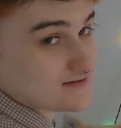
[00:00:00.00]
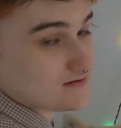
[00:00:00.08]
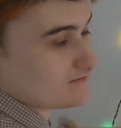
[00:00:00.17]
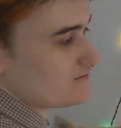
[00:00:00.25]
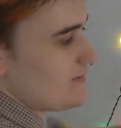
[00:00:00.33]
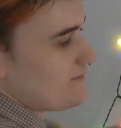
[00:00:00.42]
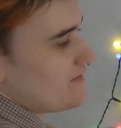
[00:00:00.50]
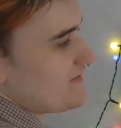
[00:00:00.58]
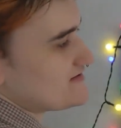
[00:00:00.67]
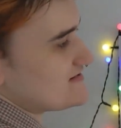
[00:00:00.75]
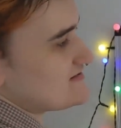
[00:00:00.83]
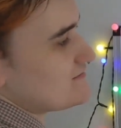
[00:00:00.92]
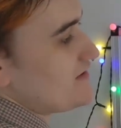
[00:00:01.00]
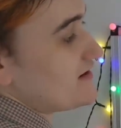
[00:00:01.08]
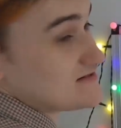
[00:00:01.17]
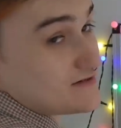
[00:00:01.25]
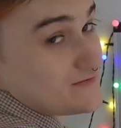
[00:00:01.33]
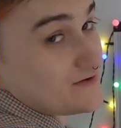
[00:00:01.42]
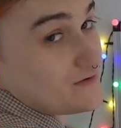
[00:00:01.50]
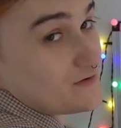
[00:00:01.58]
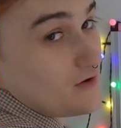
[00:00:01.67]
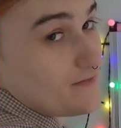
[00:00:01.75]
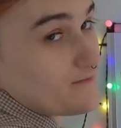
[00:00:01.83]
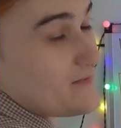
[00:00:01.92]
remember this is the vector field
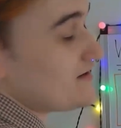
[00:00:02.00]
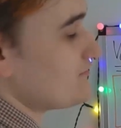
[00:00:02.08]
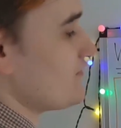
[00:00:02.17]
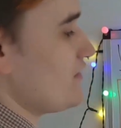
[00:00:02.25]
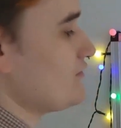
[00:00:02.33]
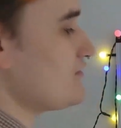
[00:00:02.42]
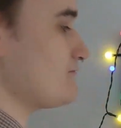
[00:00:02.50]
on the manifold,